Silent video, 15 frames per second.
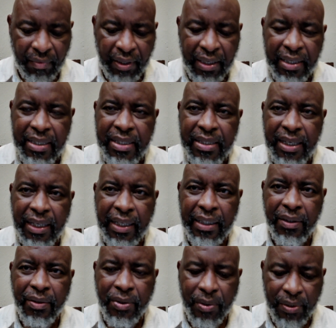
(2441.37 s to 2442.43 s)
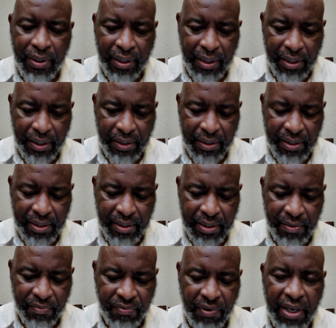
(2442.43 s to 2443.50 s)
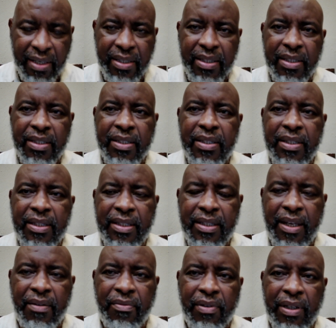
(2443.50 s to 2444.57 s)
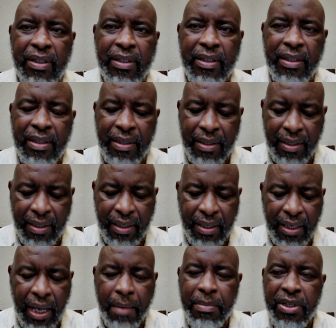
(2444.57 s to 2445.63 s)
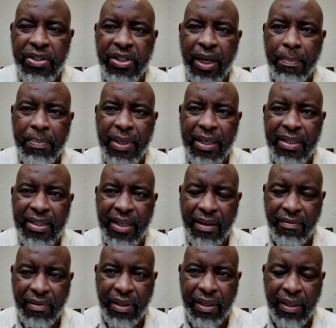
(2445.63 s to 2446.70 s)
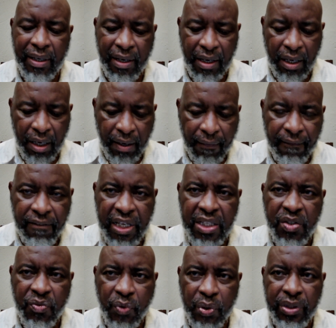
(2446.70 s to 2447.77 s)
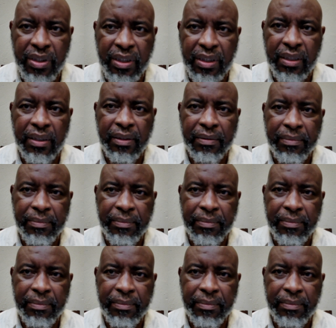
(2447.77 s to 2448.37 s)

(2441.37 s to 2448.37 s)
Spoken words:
2 Chronicles verse 7. I'm in chapter 7, verse 14.